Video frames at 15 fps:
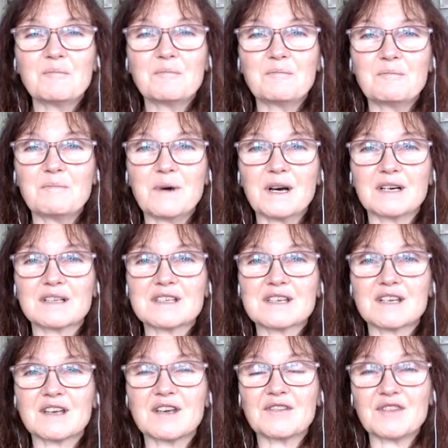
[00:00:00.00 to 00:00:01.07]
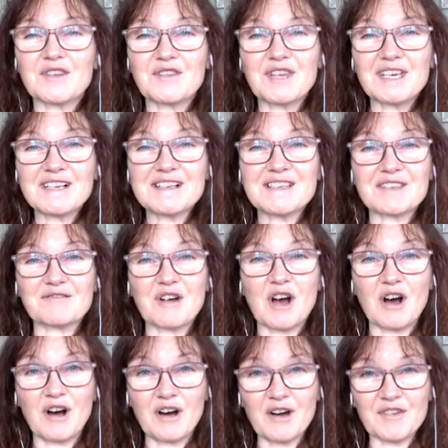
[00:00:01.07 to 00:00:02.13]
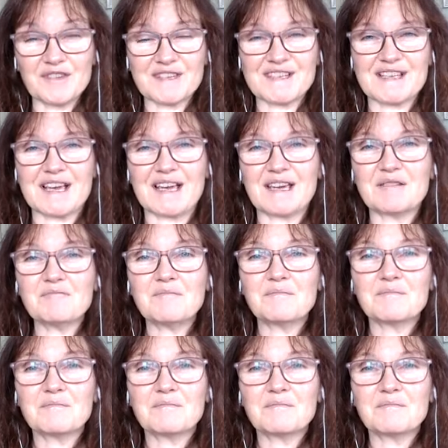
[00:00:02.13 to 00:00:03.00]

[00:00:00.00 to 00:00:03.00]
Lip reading: But the things that are the same